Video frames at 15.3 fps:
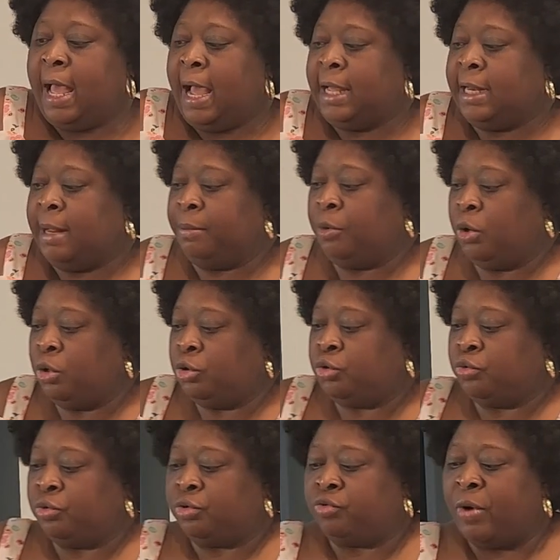And I'm going
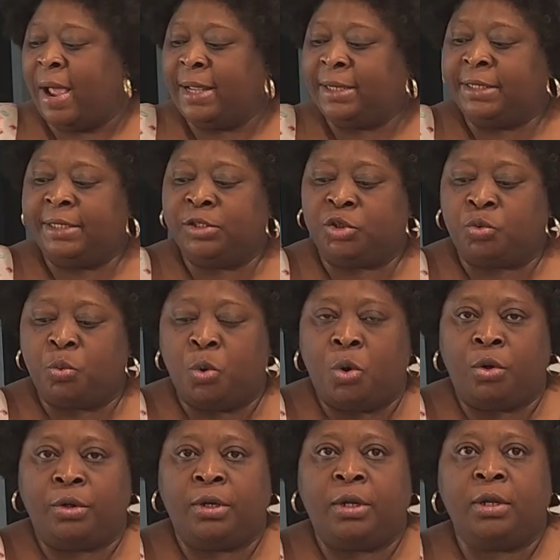to dry this
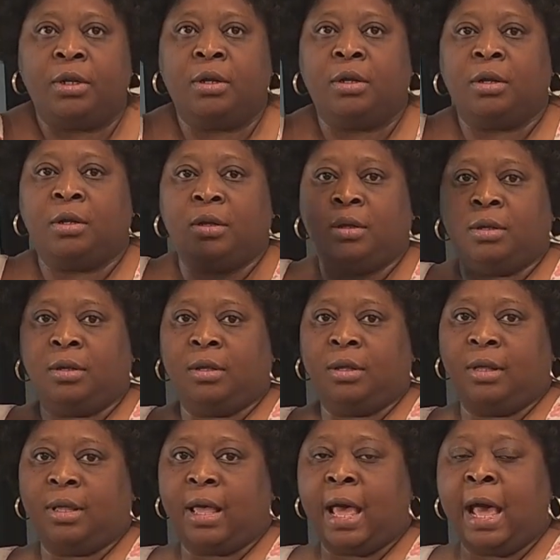one
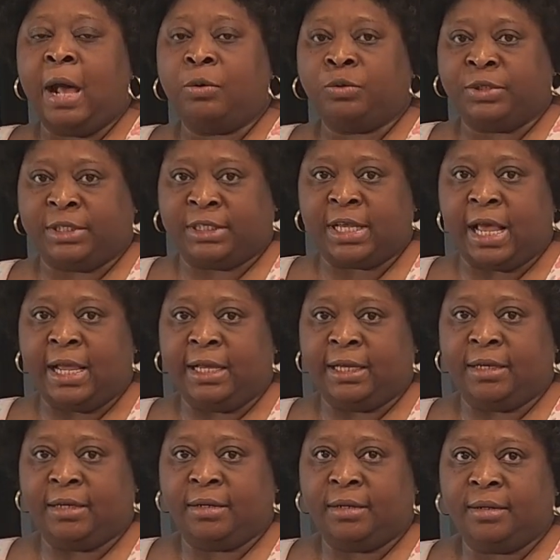outside.
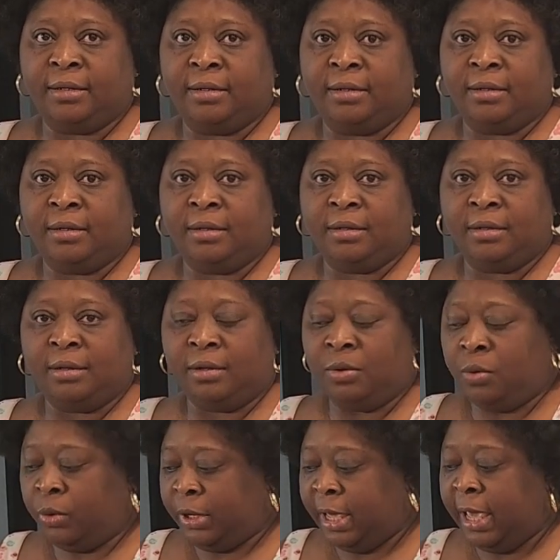
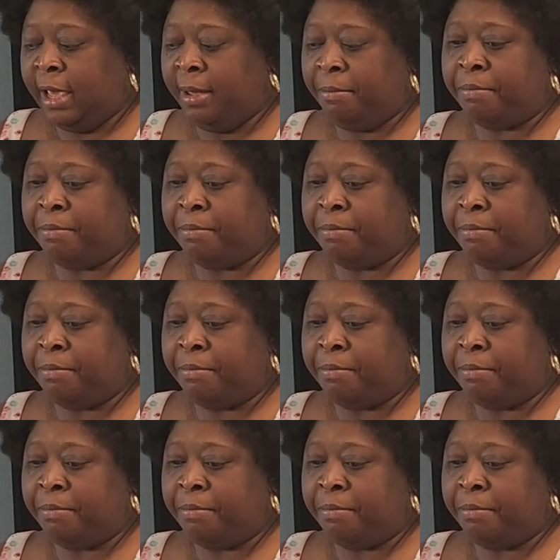Okay,